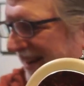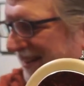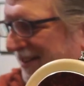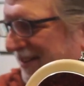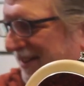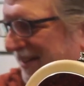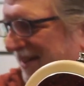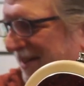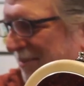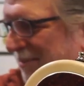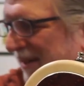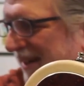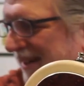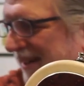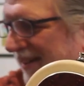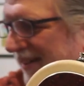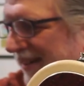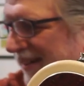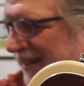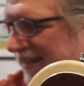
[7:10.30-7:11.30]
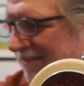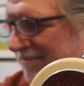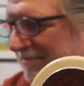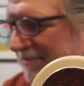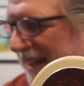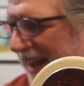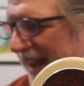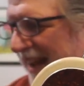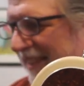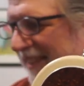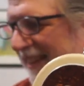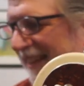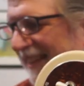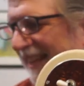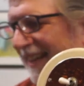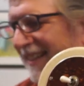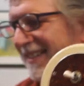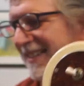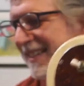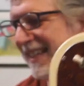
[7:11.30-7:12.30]
etched in the pickguard. I think
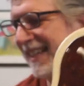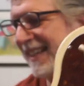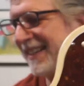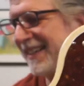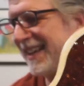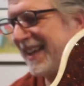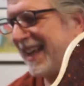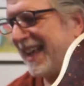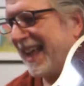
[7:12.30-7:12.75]
that's neat.